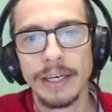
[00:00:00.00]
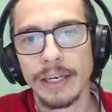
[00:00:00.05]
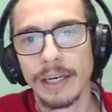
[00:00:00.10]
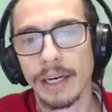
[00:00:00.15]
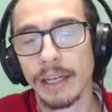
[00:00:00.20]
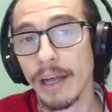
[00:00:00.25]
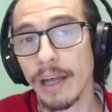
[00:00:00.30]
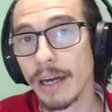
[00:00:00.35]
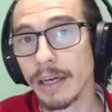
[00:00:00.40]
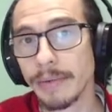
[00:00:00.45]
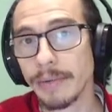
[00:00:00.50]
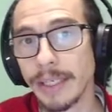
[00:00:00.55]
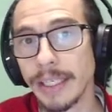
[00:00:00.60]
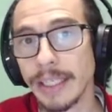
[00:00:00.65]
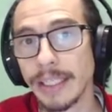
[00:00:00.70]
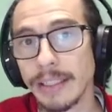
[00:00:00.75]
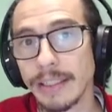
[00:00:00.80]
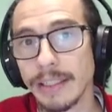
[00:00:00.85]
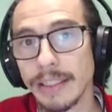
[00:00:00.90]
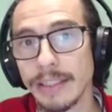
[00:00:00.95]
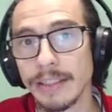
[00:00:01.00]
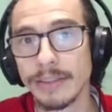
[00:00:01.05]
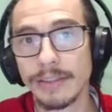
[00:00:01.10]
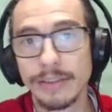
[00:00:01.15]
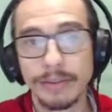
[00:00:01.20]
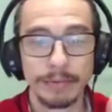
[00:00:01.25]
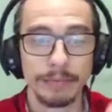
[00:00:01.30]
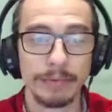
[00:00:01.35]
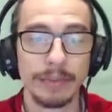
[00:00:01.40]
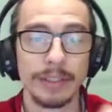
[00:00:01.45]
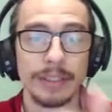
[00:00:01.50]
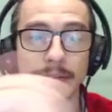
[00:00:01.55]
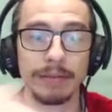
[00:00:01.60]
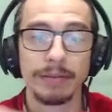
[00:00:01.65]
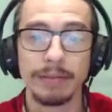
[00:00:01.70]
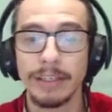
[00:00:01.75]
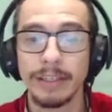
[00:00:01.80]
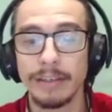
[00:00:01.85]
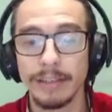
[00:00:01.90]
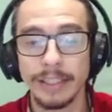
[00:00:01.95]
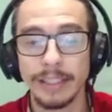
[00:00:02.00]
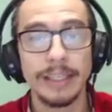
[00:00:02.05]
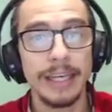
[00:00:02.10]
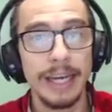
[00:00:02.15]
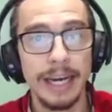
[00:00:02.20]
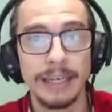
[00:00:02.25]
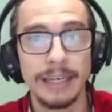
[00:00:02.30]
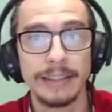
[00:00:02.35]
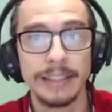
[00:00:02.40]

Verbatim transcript: Clock reading is literally that.